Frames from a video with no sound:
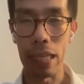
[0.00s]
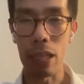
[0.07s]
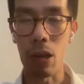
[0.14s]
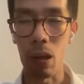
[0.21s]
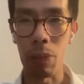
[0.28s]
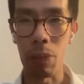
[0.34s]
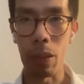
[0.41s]

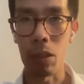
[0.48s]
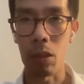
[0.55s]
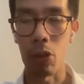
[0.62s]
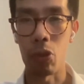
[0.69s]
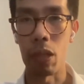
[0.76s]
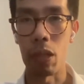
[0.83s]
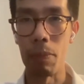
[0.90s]
economy
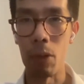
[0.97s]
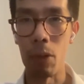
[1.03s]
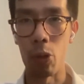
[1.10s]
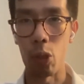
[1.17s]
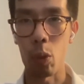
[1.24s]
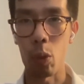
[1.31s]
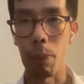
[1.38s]
start to
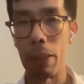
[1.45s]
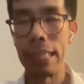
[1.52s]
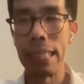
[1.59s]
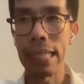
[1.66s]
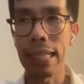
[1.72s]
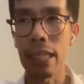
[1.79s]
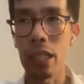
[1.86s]
emerge as well,
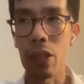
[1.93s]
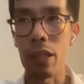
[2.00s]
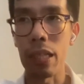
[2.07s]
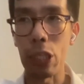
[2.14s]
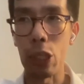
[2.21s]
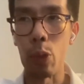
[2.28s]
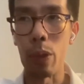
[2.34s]

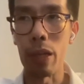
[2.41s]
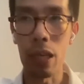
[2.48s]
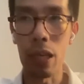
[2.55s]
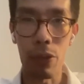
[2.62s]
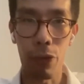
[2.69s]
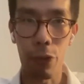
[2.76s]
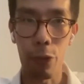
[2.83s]
particularly,
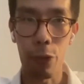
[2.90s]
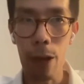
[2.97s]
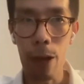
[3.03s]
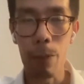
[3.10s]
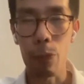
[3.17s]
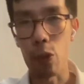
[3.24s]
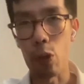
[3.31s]
if
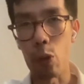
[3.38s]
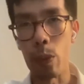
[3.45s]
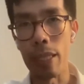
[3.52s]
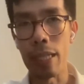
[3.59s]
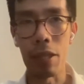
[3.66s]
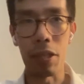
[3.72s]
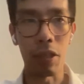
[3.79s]

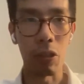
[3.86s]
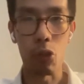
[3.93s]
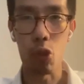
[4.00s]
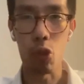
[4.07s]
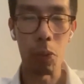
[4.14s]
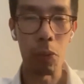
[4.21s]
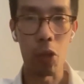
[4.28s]
we see the
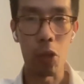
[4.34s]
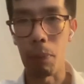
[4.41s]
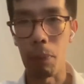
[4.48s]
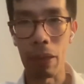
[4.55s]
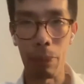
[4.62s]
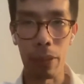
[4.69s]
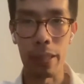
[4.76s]
consumer
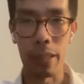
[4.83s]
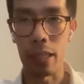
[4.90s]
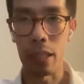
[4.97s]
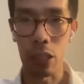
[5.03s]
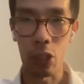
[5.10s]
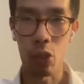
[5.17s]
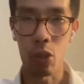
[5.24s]
not being
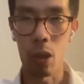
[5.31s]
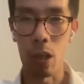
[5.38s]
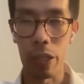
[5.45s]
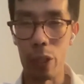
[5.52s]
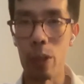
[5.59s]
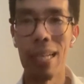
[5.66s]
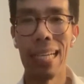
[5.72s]
particularly
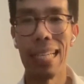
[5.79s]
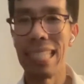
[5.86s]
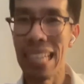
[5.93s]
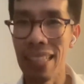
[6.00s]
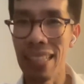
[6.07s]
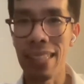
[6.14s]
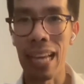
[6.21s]
strong.
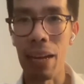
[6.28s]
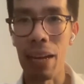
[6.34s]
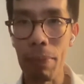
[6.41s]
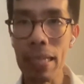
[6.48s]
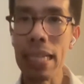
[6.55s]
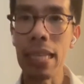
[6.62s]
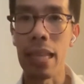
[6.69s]
Does that
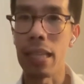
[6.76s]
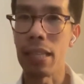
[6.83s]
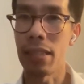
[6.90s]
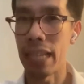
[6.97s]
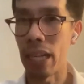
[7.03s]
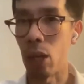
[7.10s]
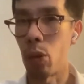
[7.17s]
mean that
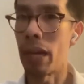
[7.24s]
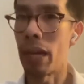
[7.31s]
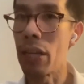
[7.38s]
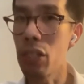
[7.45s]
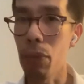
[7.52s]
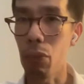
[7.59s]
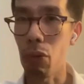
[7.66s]
state-owned
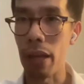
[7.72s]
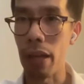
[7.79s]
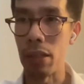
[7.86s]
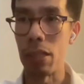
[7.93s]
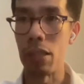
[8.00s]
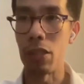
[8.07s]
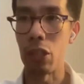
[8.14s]

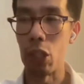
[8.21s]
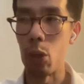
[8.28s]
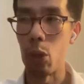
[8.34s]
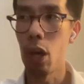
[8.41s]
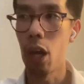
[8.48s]
enterprises,